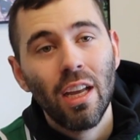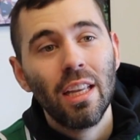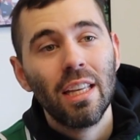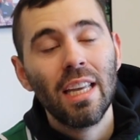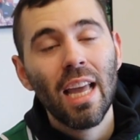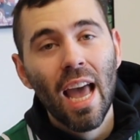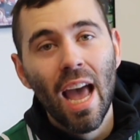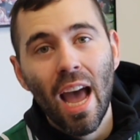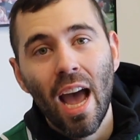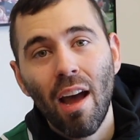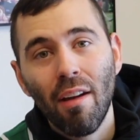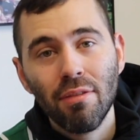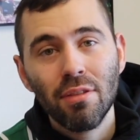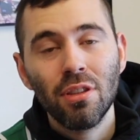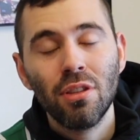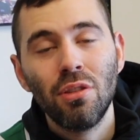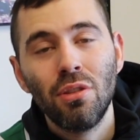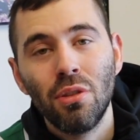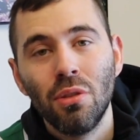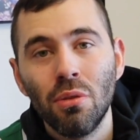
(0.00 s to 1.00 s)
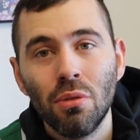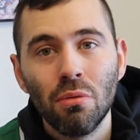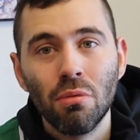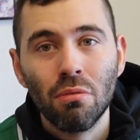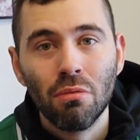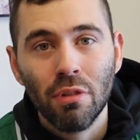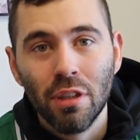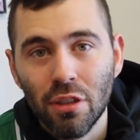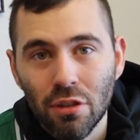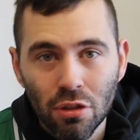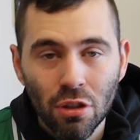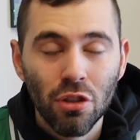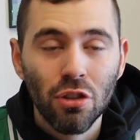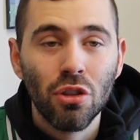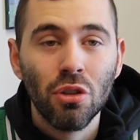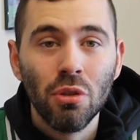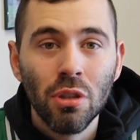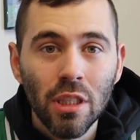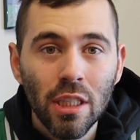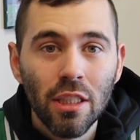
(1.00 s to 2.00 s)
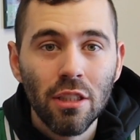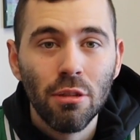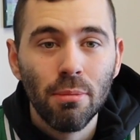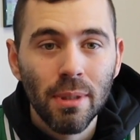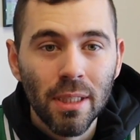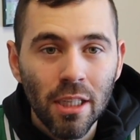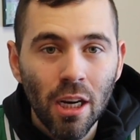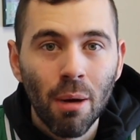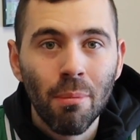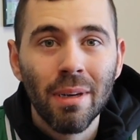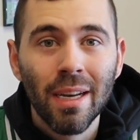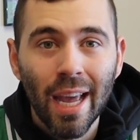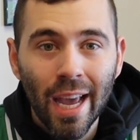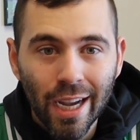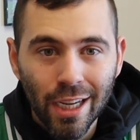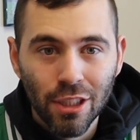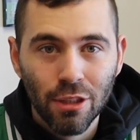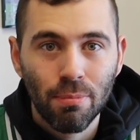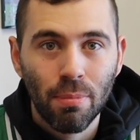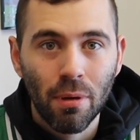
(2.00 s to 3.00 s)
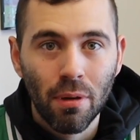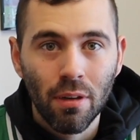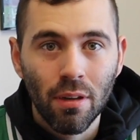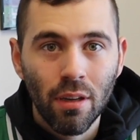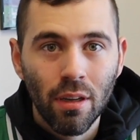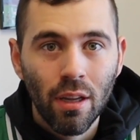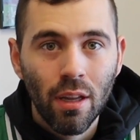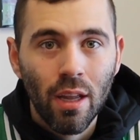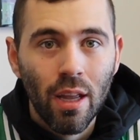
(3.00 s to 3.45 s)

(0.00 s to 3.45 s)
You have to do research. You need to become an expert.